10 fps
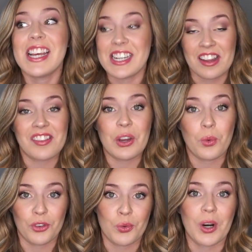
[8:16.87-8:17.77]
Disney
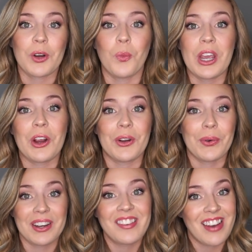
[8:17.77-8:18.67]
resort we are
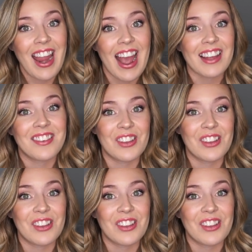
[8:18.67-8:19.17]
going to stay at.